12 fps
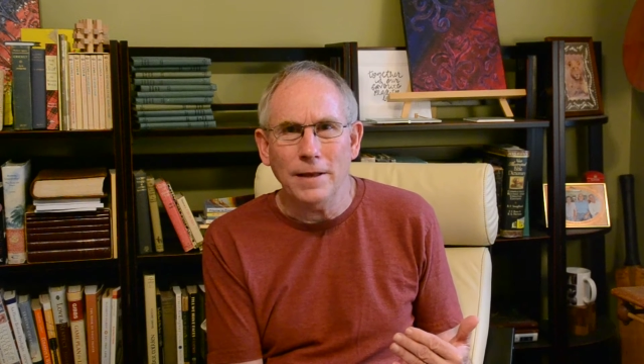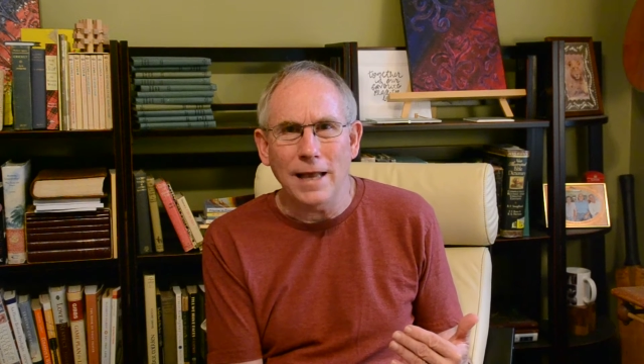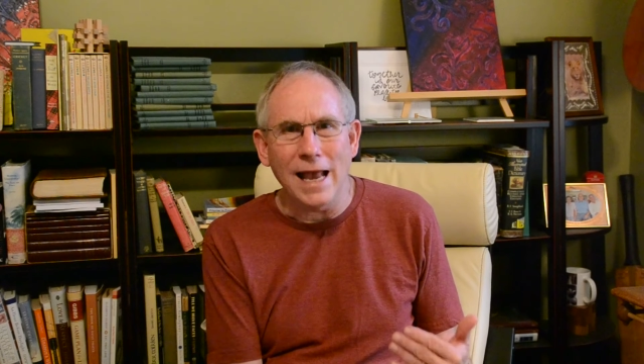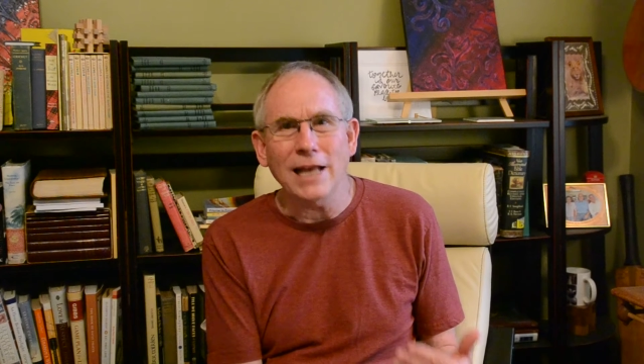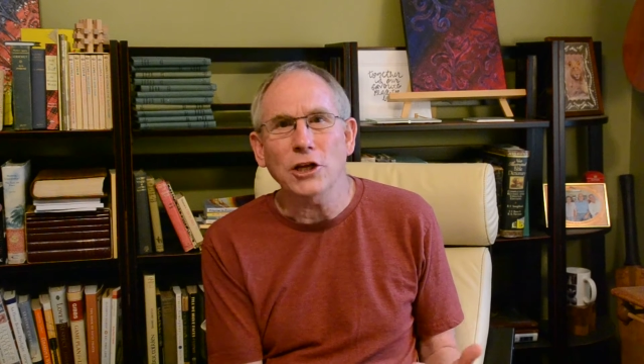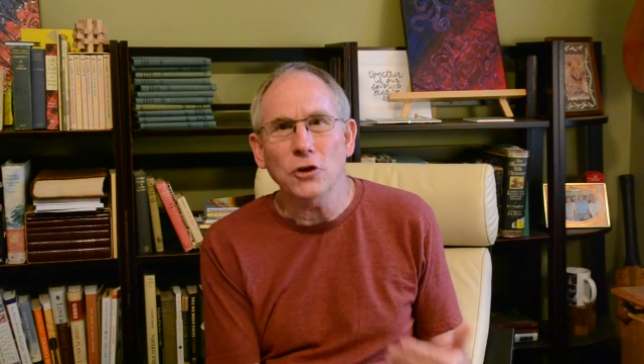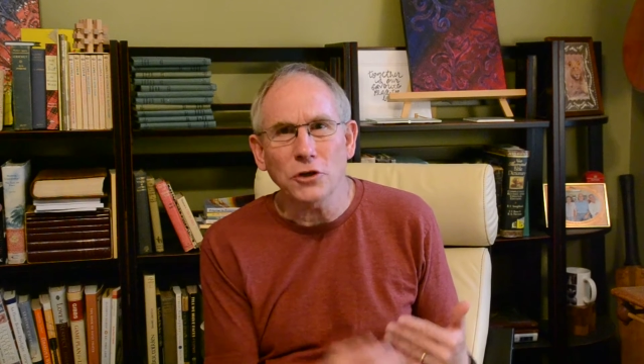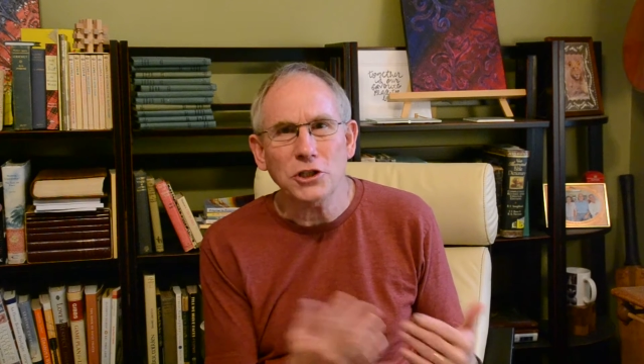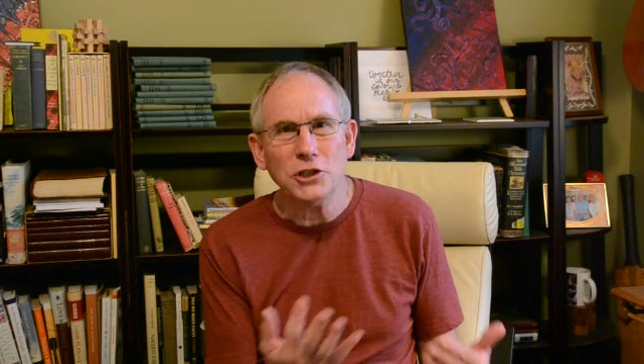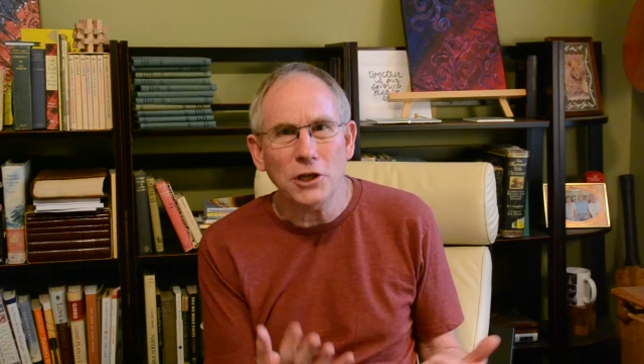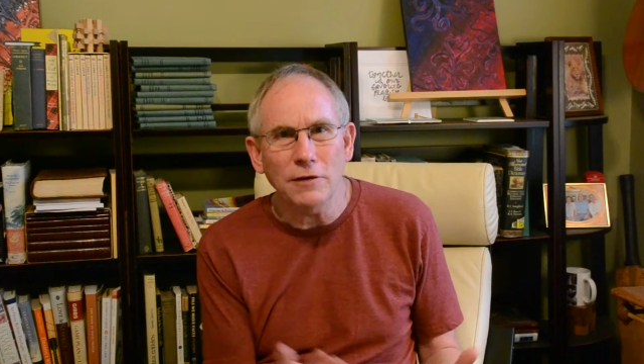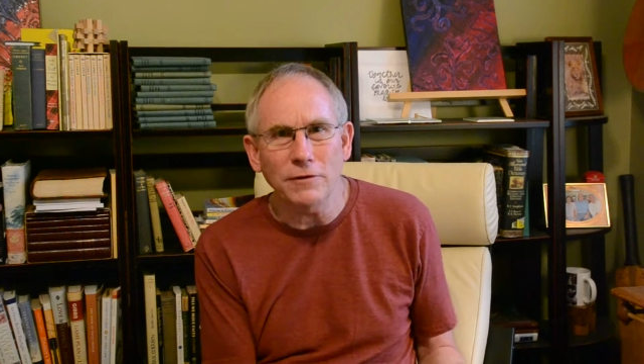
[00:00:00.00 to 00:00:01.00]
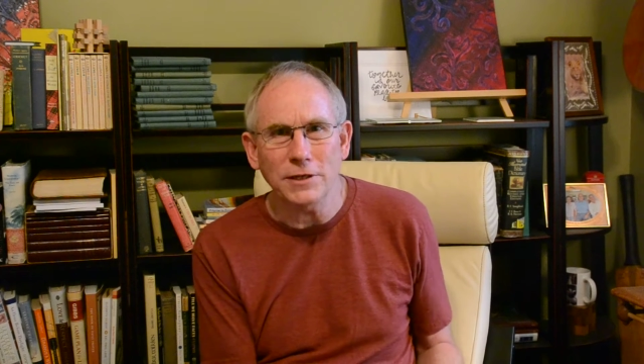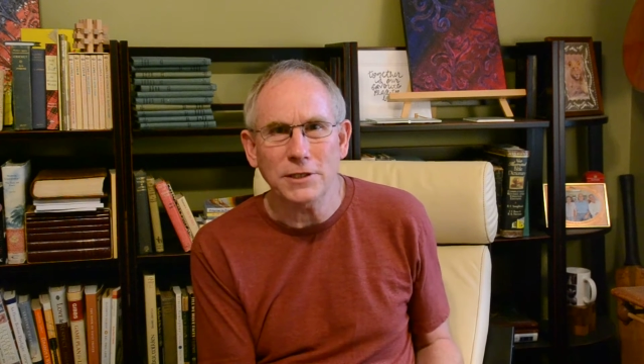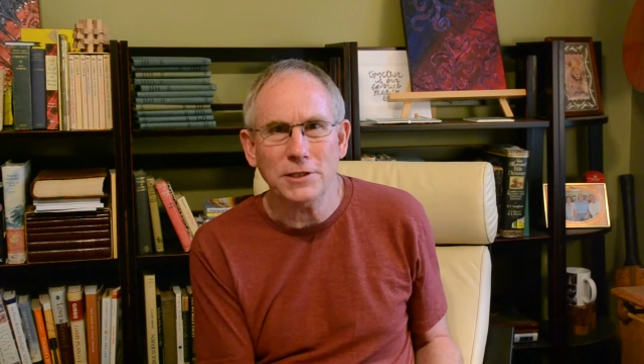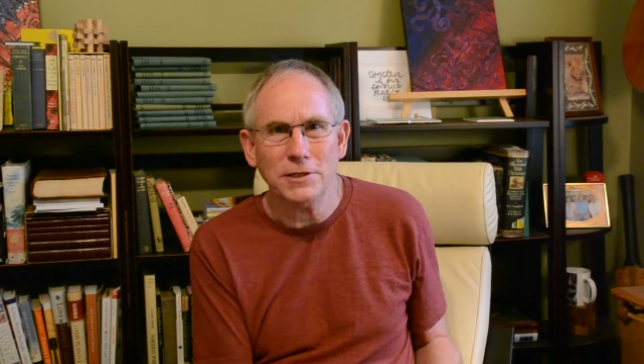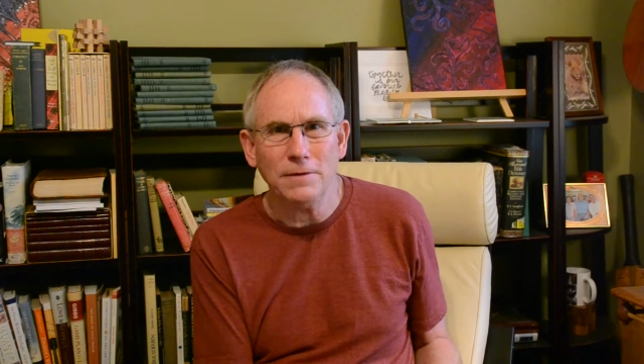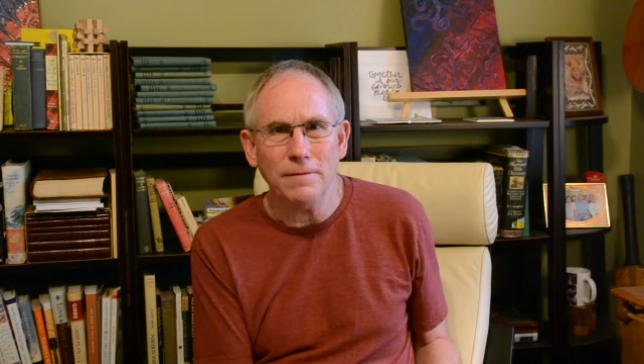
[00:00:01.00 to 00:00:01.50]
at your
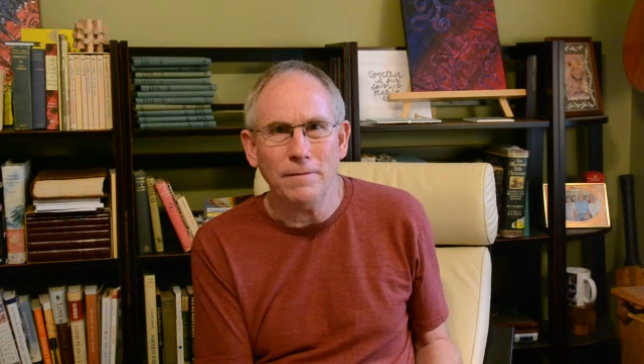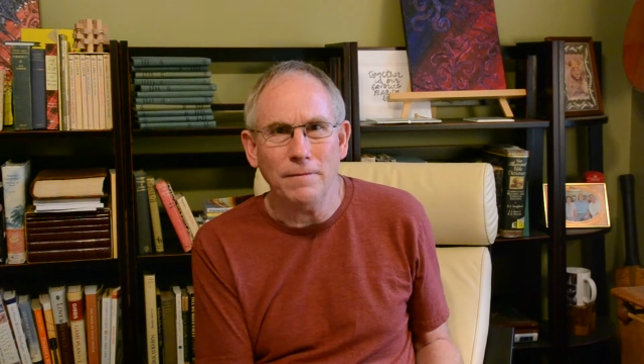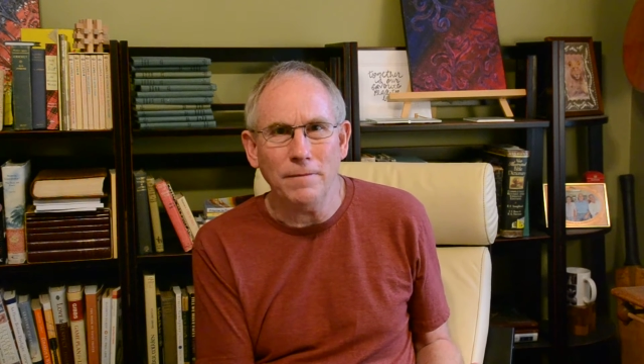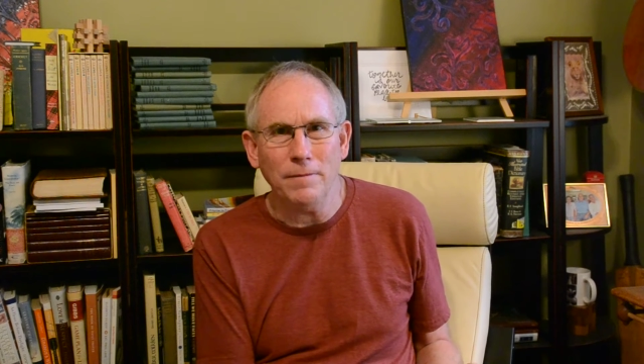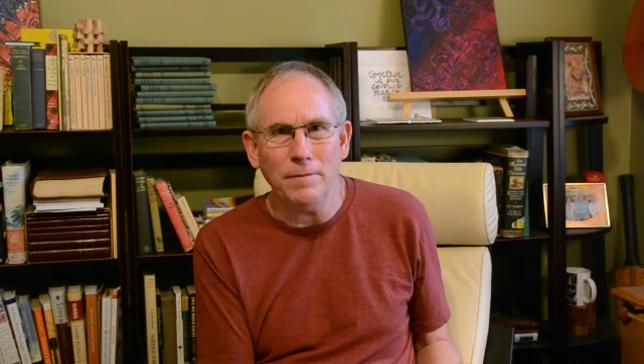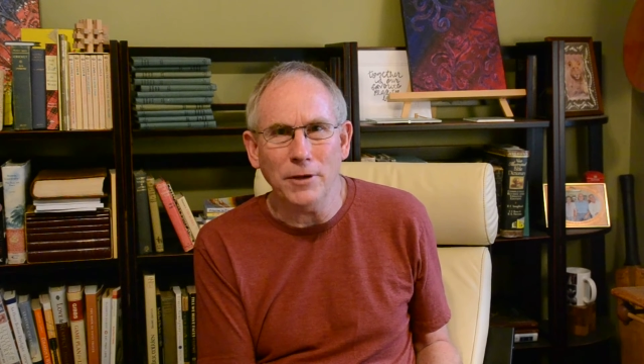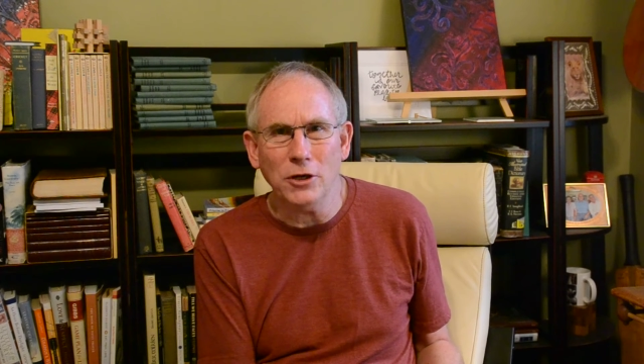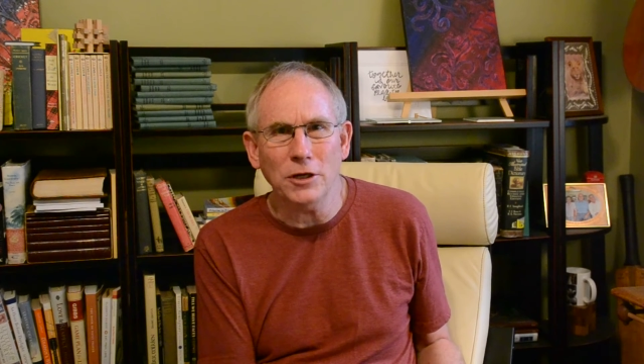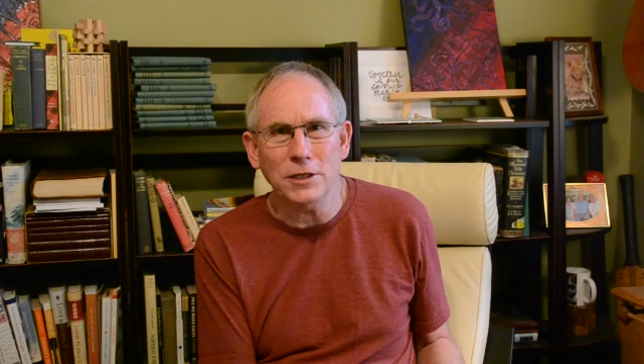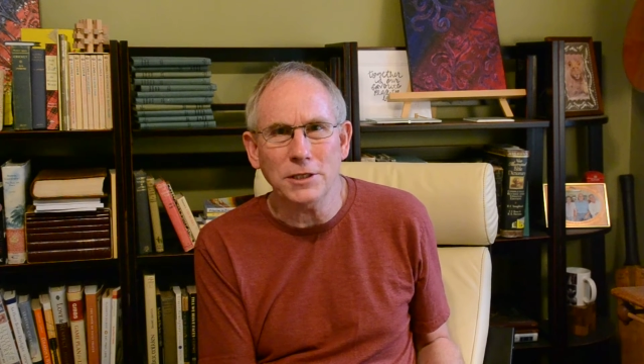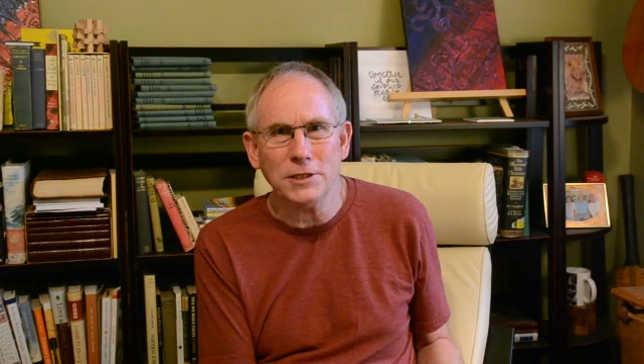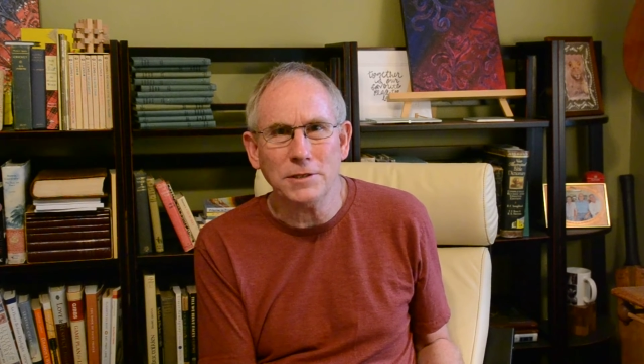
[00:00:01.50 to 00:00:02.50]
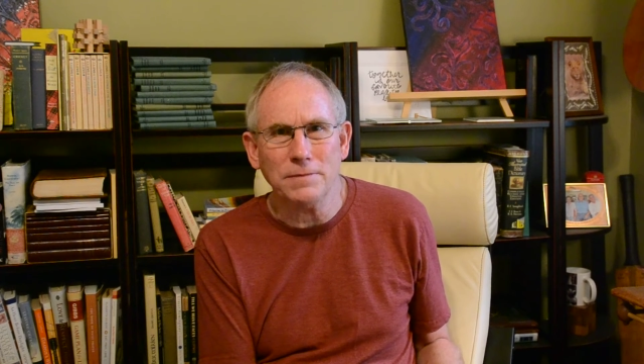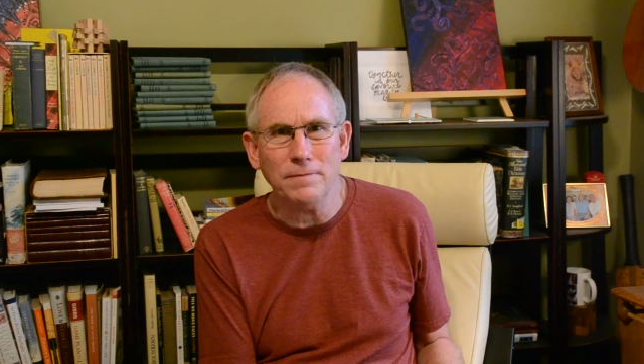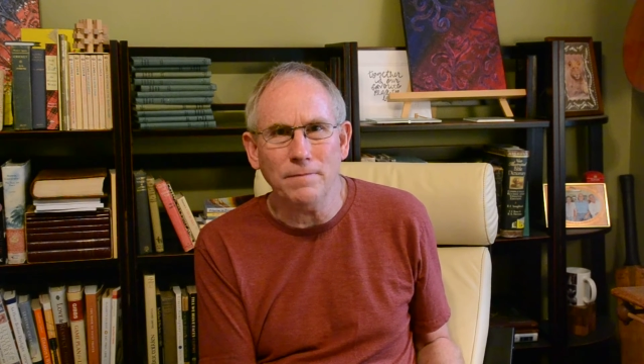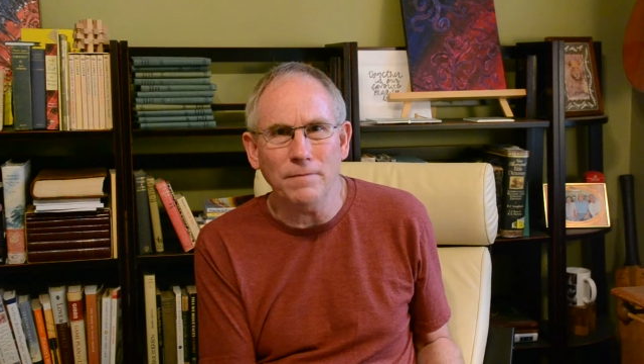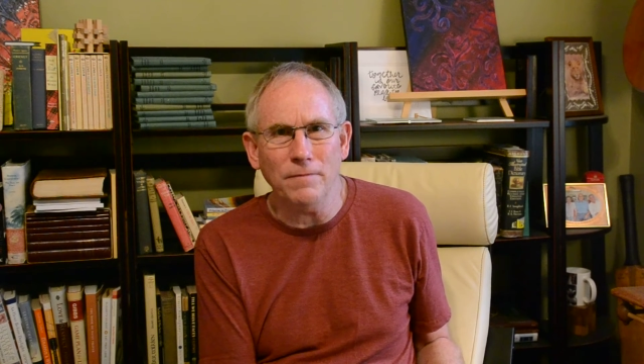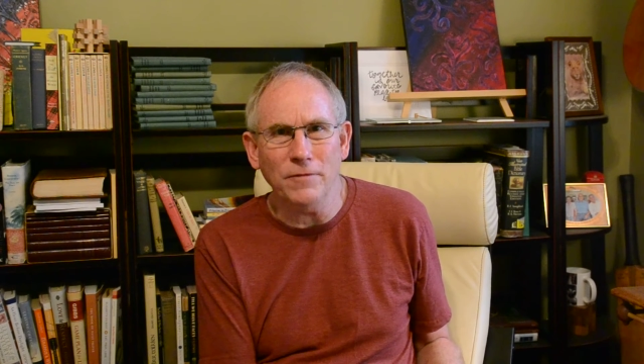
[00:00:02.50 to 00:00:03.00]
service, because
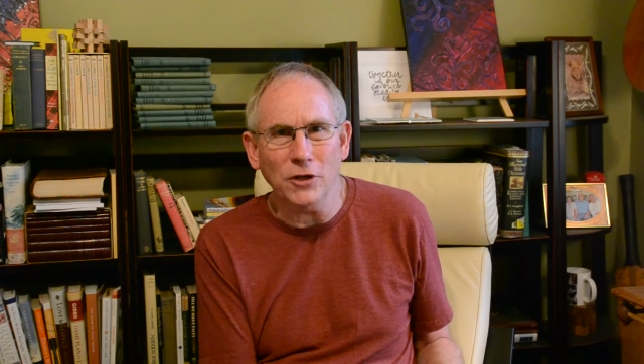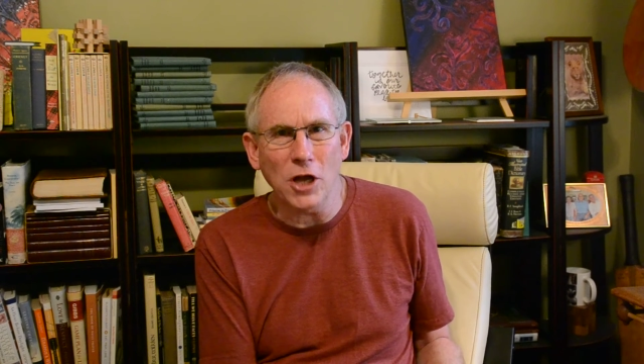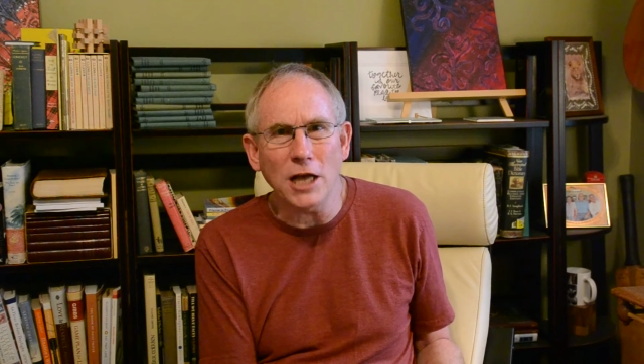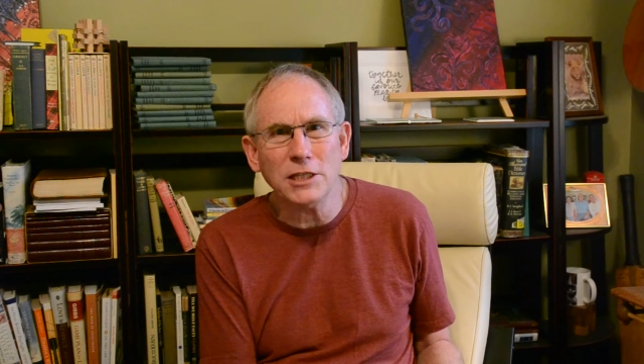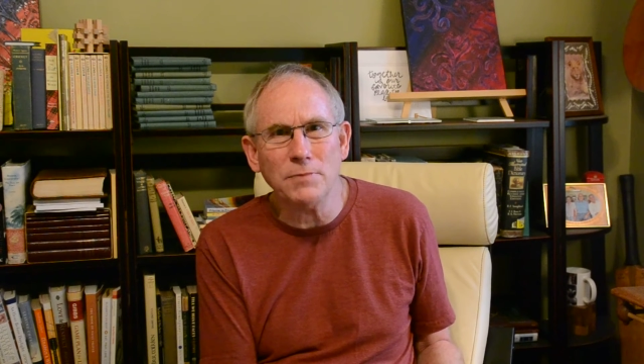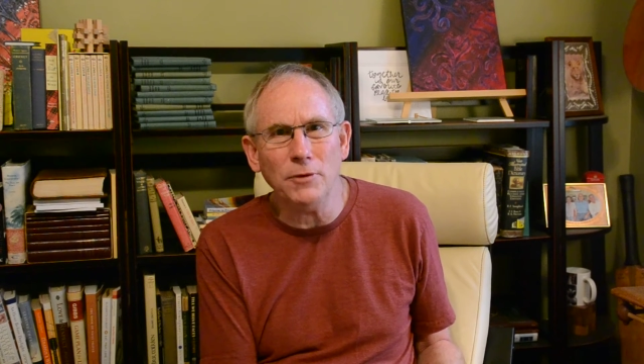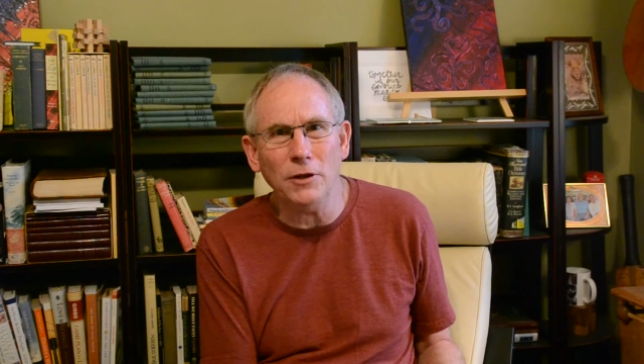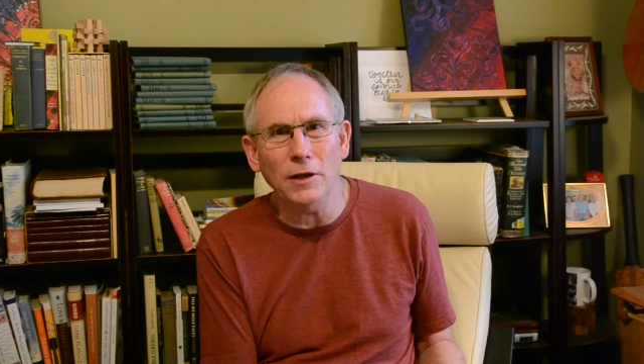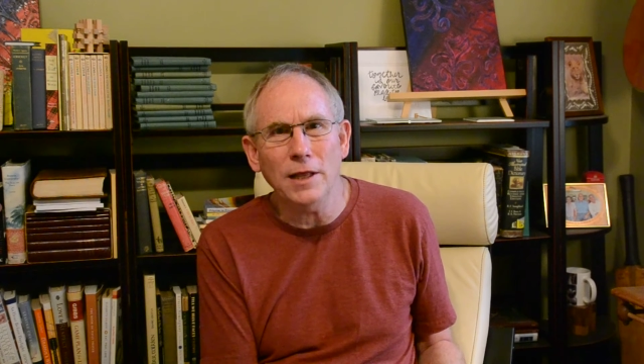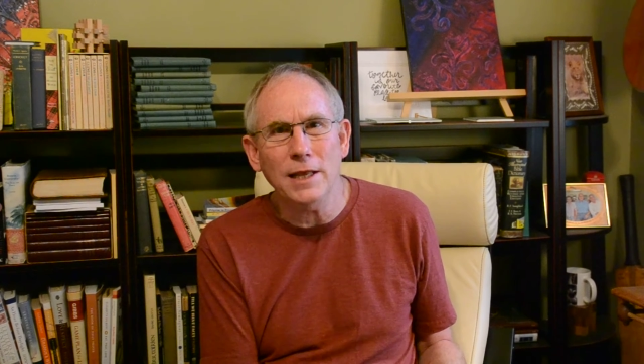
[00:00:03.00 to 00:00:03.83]
the gospel